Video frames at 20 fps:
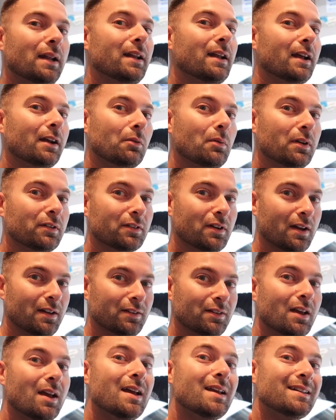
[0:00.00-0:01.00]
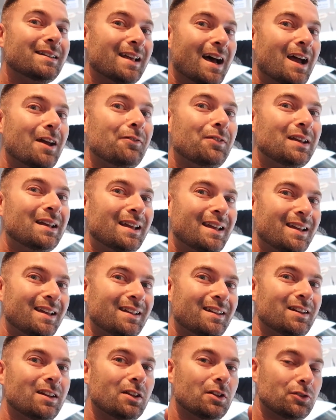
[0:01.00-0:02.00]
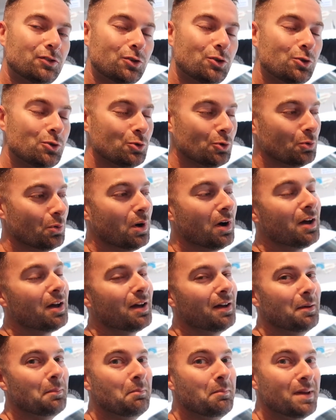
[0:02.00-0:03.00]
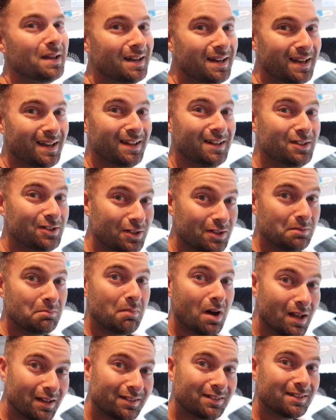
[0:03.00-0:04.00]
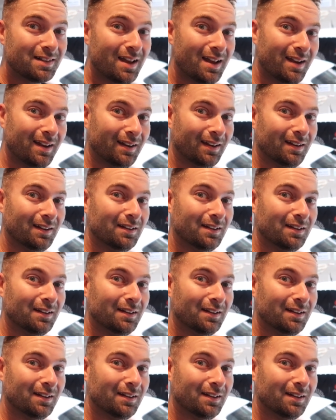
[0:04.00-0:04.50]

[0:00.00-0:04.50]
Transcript: I digress, guys. Diving into a mid-engine Mustang staying.